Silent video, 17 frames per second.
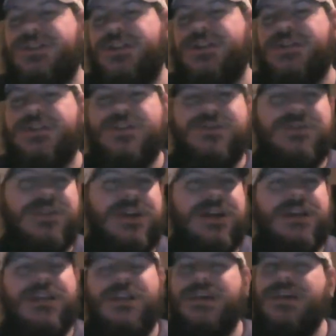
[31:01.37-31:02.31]
his tune
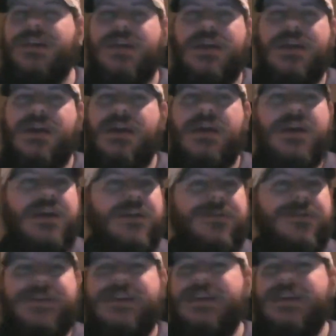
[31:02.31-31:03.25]
lately.
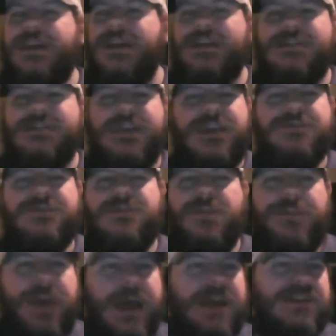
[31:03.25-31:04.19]
For years, he used to
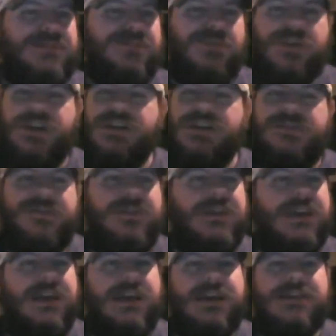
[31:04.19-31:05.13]
bash Brees for
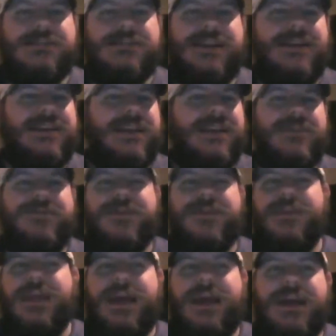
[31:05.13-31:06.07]
years. And then, like,
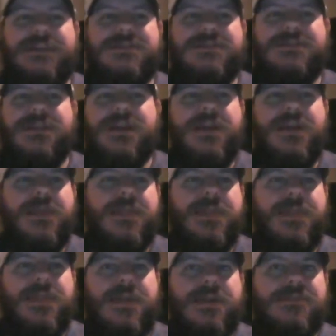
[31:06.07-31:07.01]

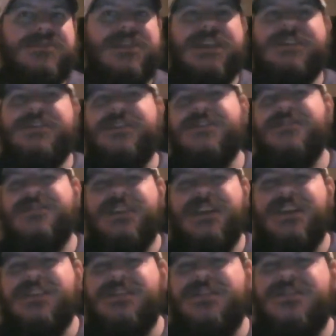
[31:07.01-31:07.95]
since this
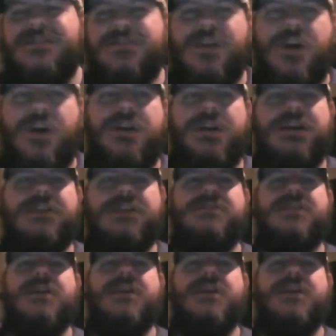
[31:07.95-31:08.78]
season started, he's